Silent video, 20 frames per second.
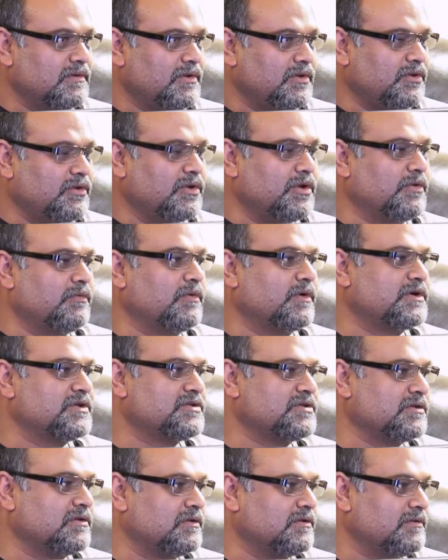
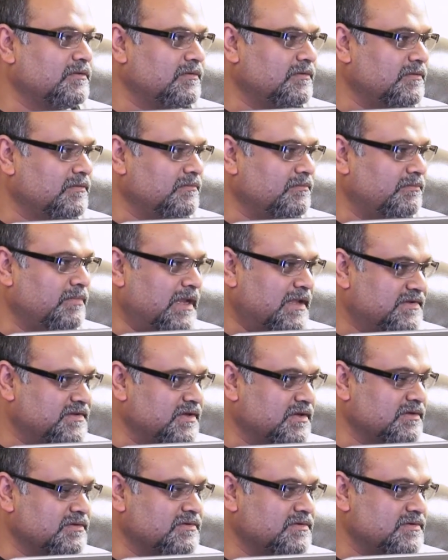universal
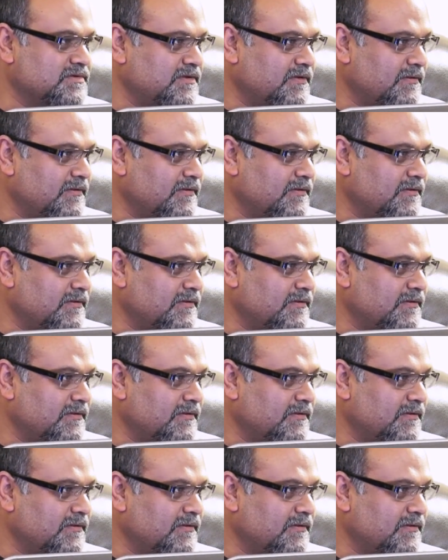blessings,